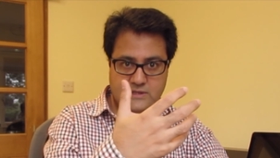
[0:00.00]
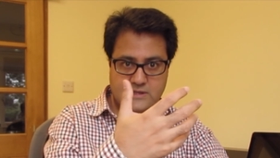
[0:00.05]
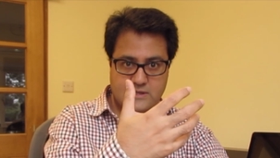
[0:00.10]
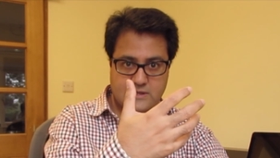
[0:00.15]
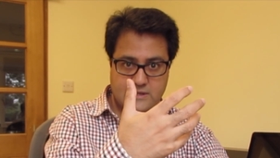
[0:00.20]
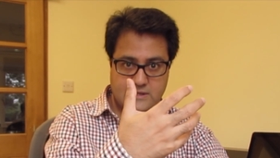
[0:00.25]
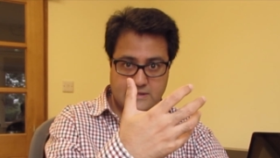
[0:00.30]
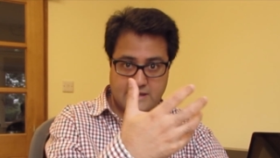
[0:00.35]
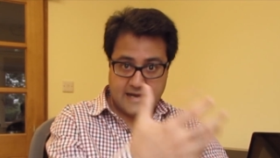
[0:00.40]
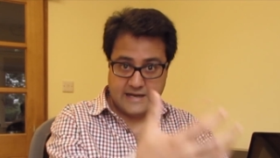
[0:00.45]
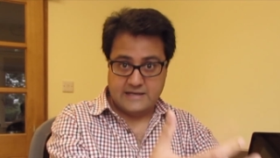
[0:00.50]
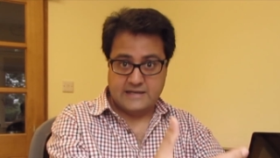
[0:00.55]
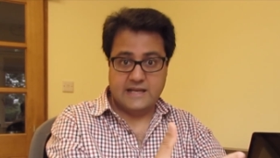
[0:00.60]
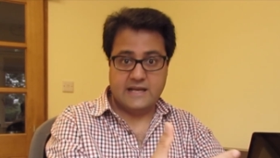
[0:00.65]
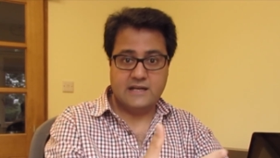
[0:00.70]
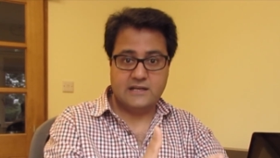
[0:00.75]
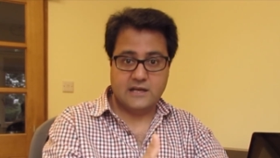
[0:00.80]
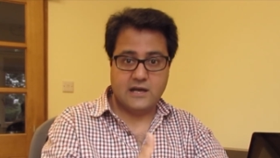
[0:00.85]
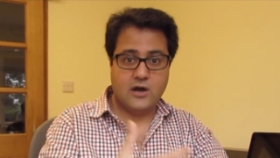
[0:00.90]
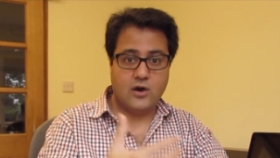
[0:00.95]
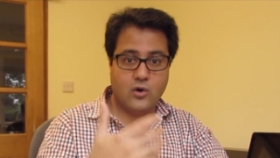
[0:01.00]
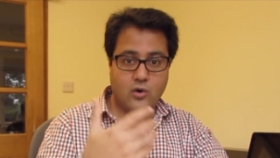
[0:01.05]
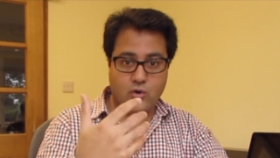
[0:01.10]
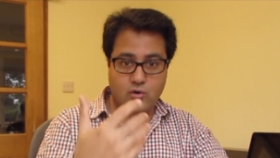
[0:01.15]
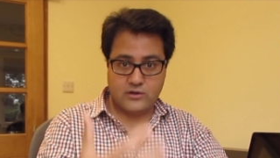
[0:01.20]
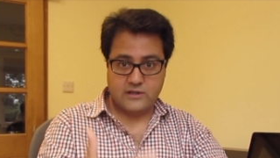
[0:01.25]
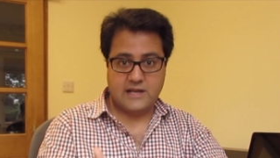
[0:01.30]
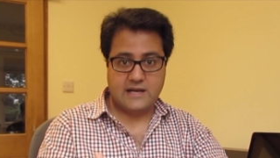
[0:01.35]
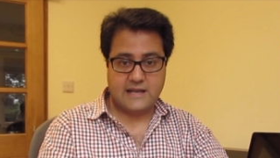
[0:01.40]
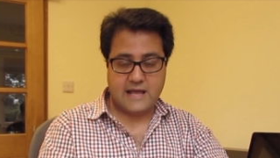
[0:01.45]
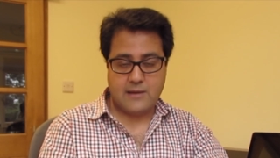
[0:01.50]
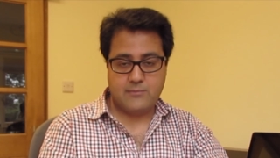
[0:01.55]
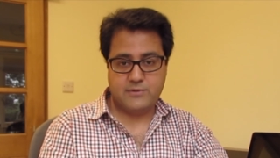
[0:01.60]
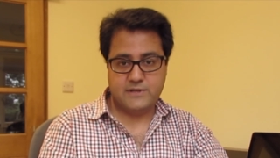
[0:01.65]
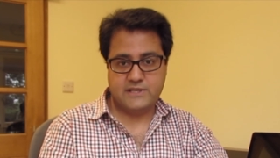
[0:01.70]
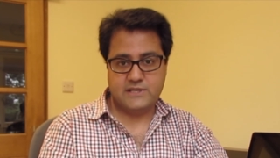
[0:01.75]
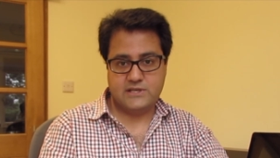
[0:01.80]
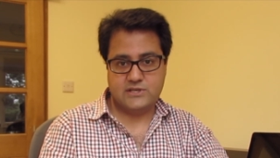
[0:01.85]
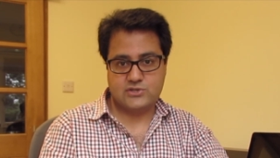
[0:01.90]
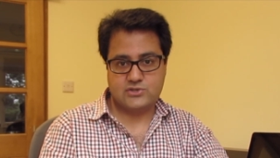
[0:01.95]
that data or that
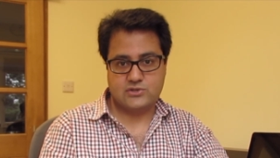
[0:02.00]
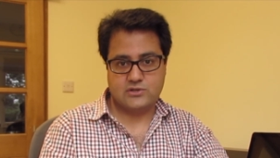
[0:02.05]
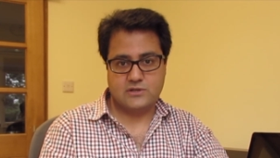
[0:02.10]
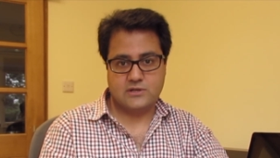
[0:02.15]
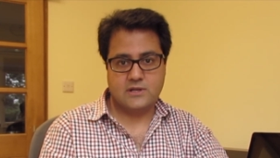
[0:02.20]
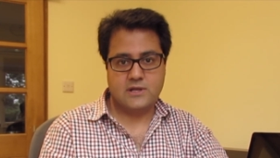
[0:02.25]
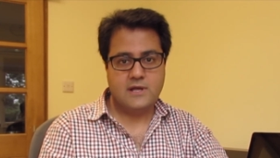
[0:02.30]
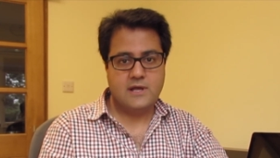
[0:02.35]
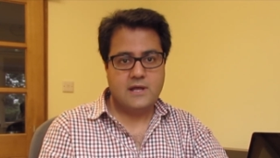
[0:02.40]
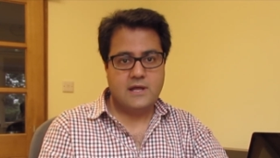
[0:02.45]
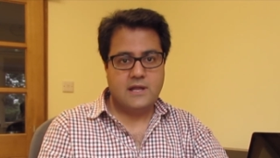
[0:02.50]
application.